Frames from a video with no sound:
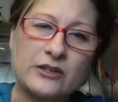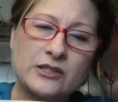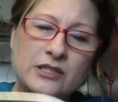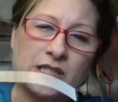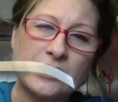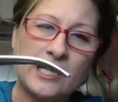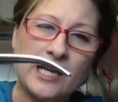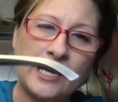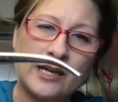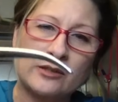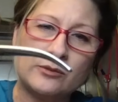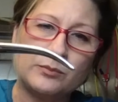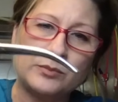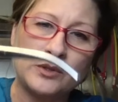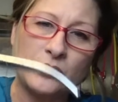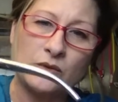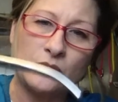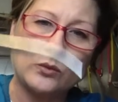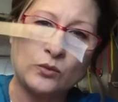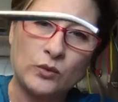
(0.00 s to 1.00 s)
to help
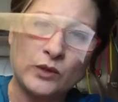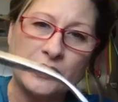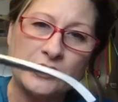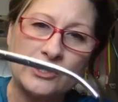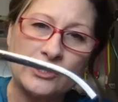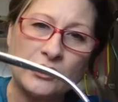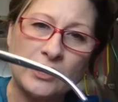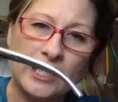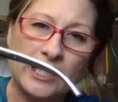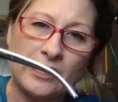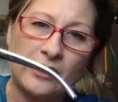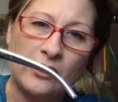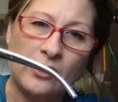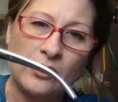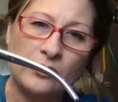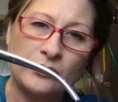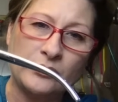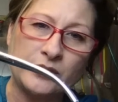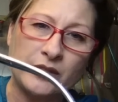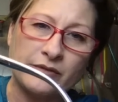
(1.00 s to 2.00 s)
you, once you get a
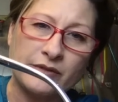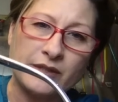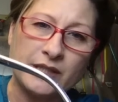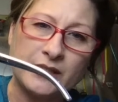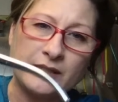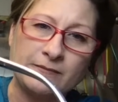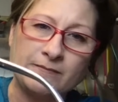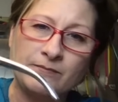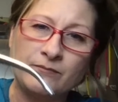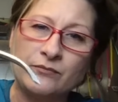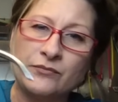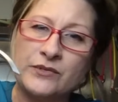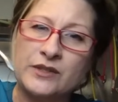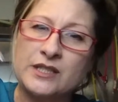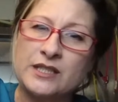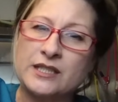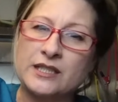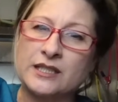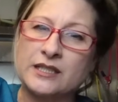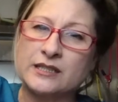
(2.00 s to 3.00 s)
hold of it,
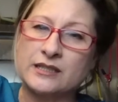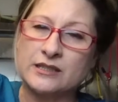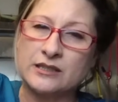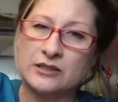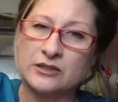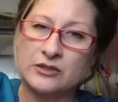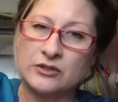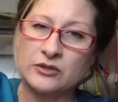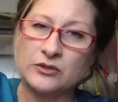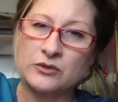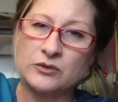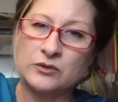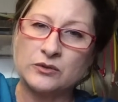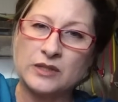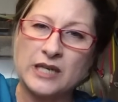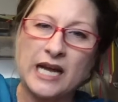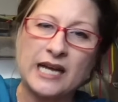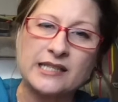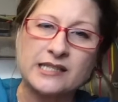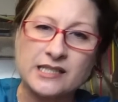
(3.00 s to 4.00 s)
to
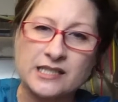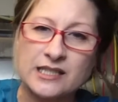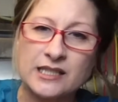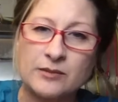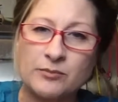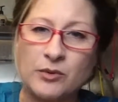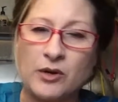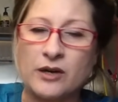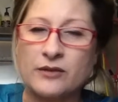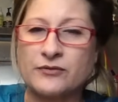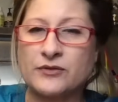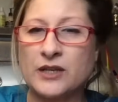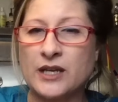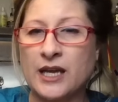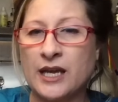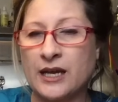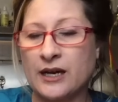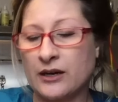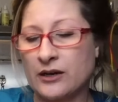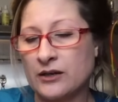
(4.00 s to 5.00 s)
not slip off the
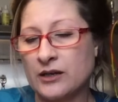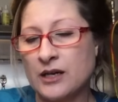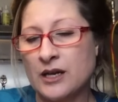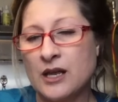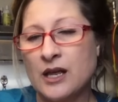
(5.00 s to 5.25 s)
hair.